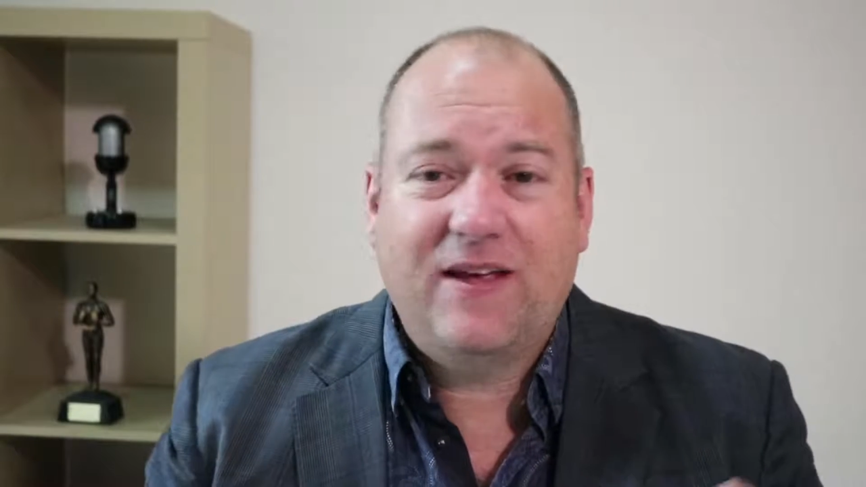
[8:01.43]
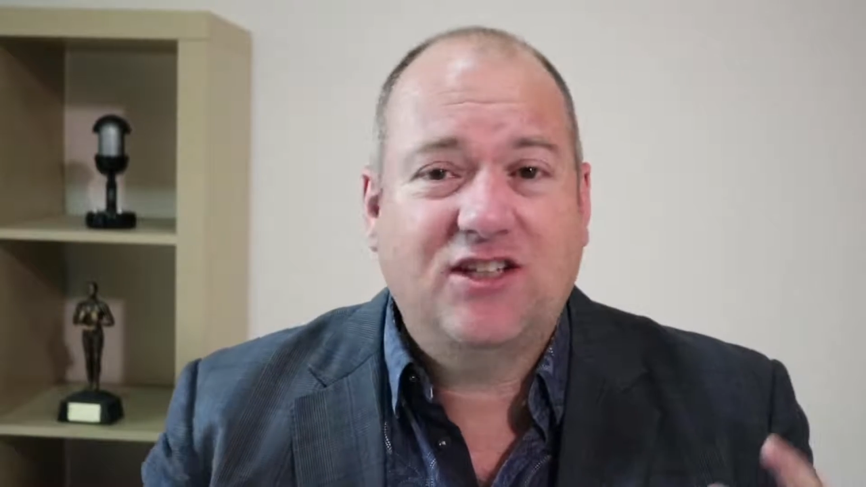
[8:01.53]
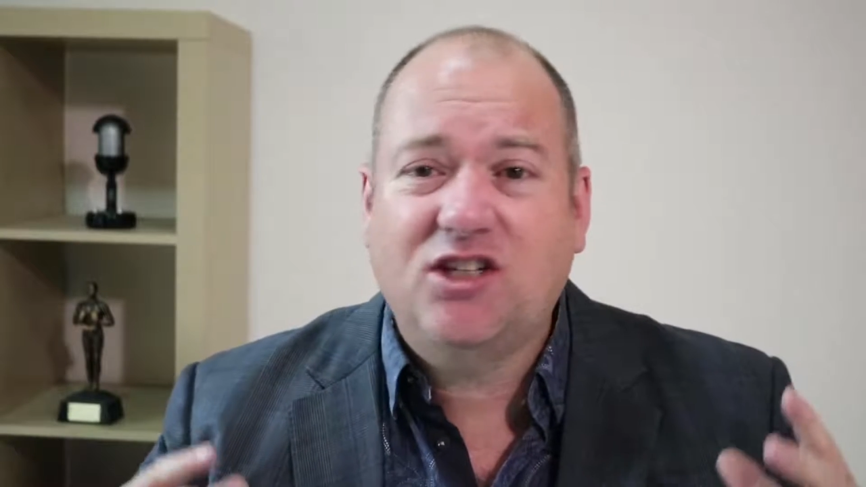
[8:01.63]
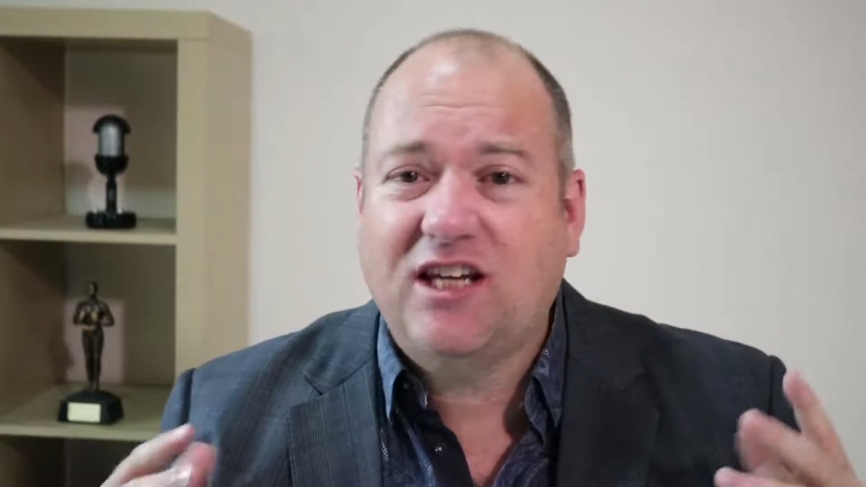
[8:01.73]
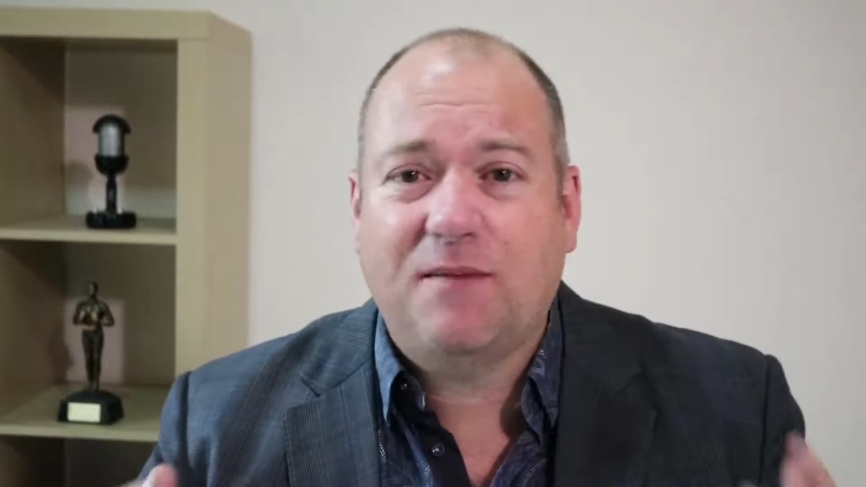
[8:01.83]

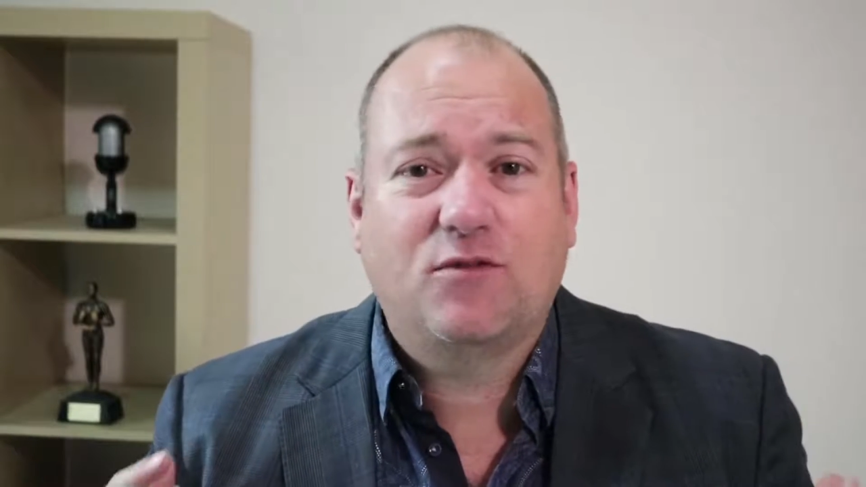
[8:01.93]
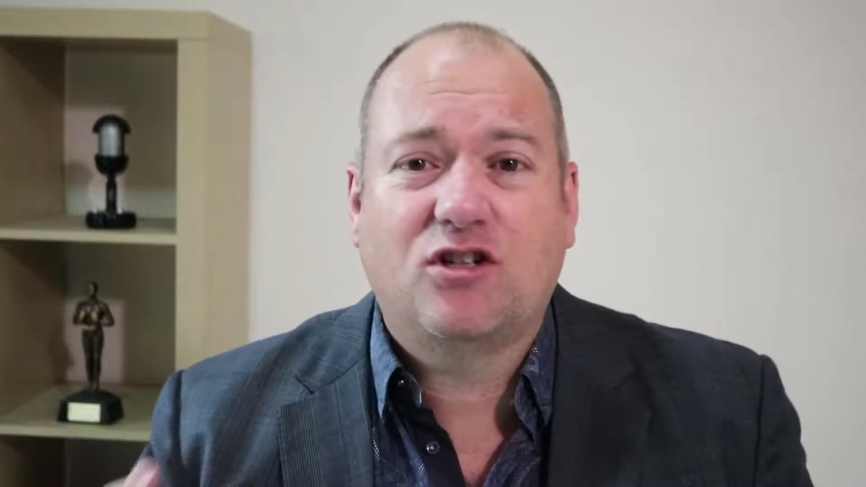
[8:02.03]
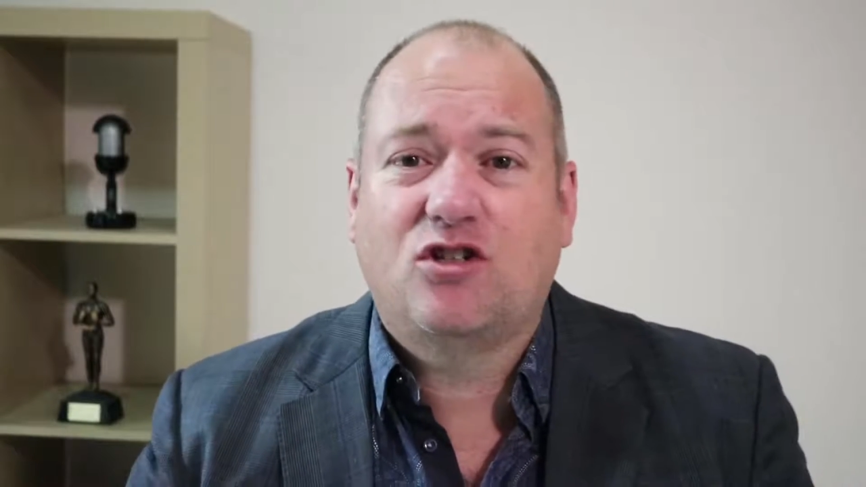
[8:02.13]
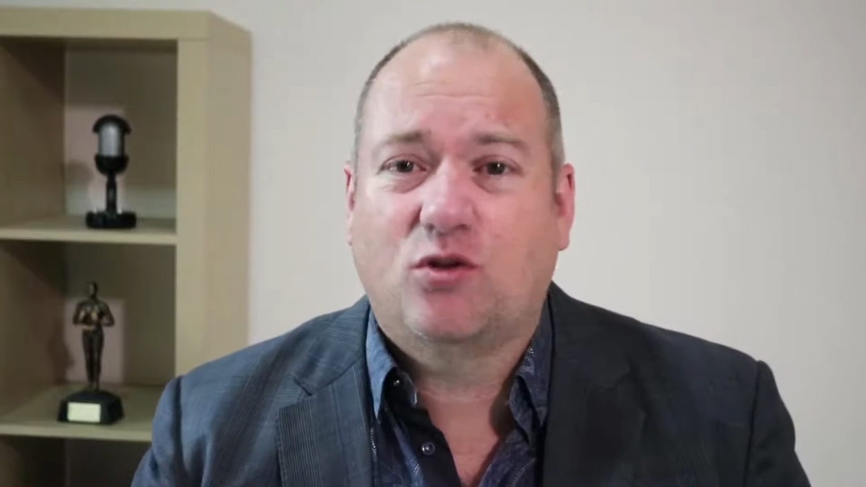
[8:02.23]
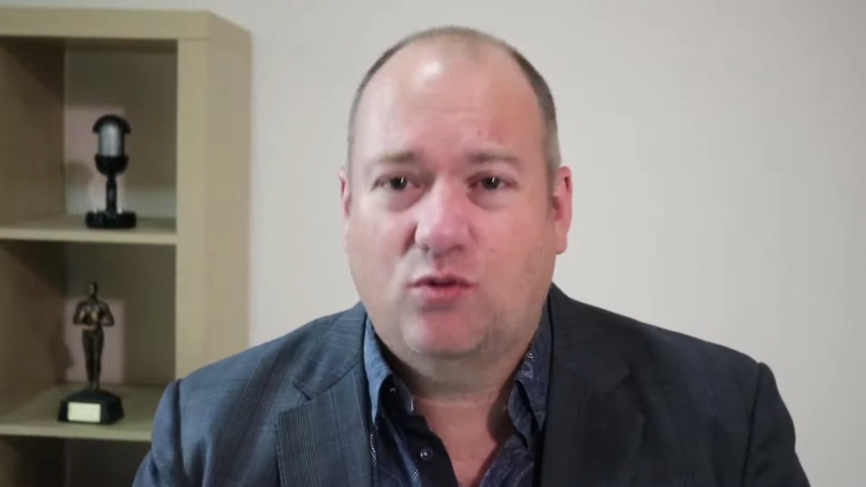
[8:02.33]
Just get them to
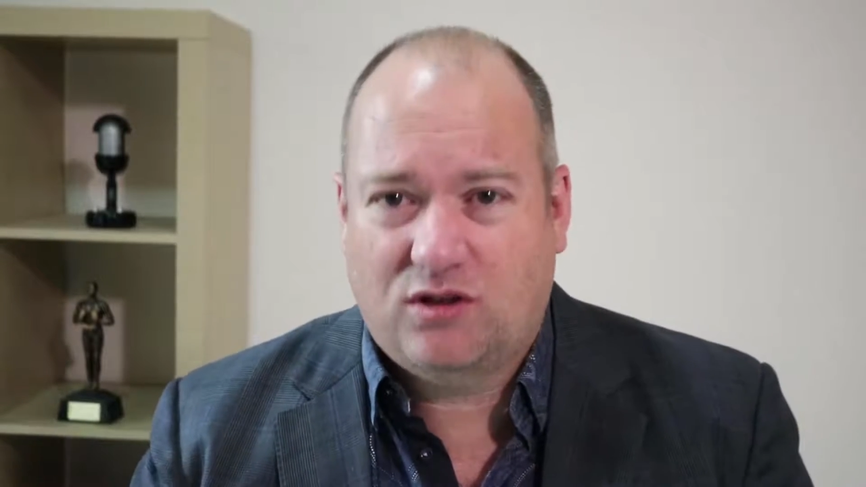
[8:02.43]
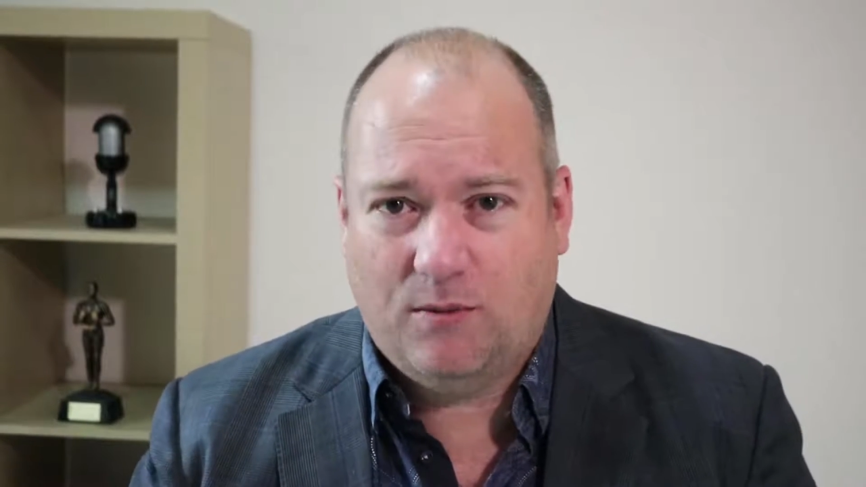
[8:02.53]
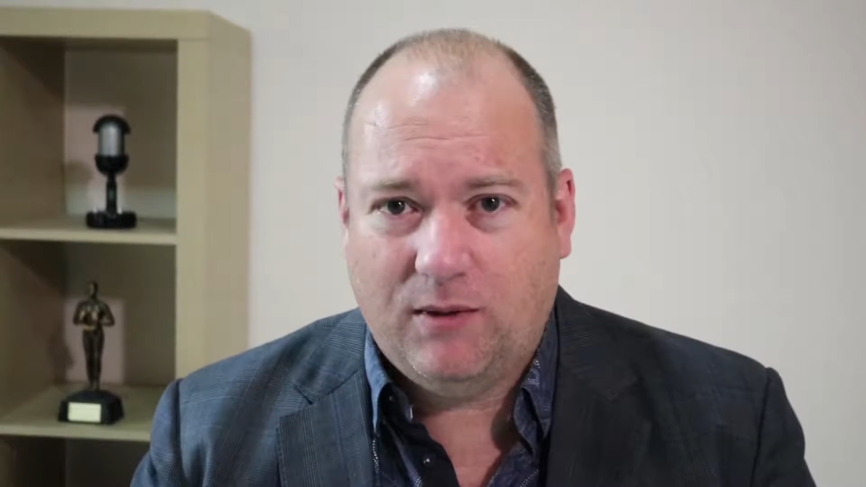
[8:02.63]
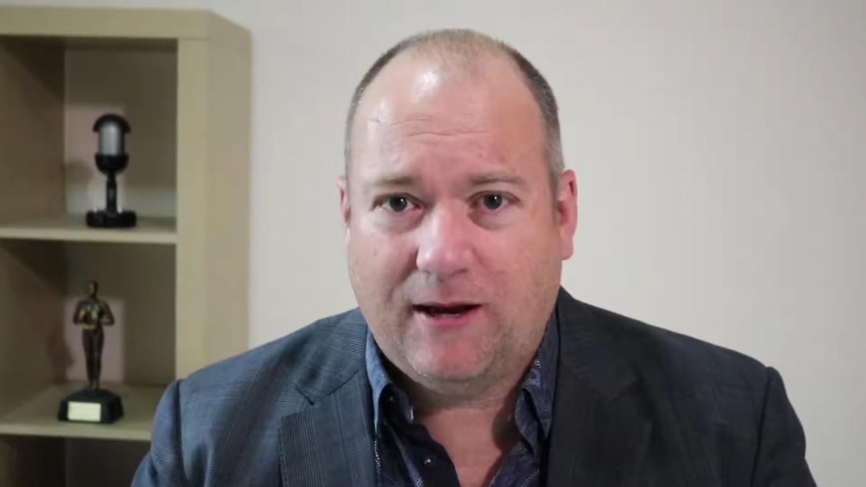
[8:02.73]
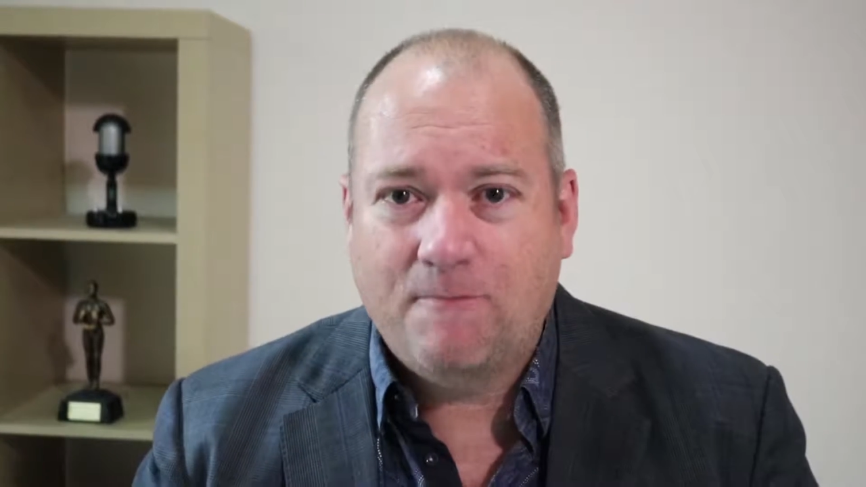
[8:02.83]
do
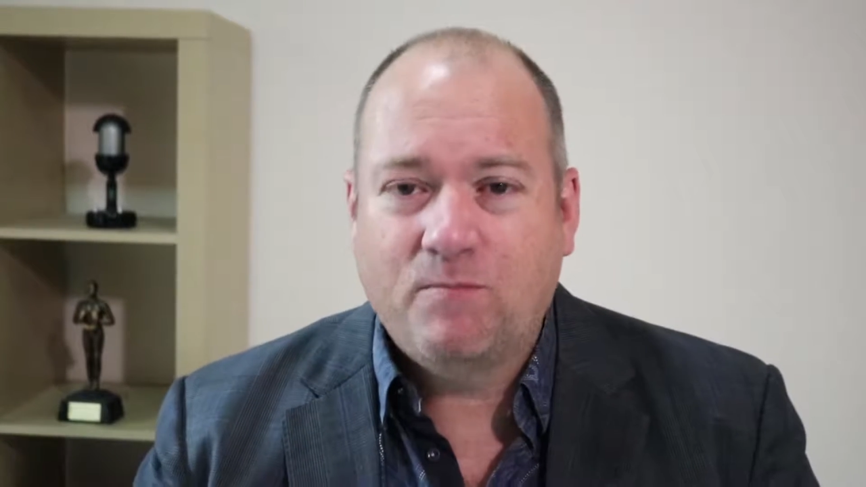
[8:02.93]
something.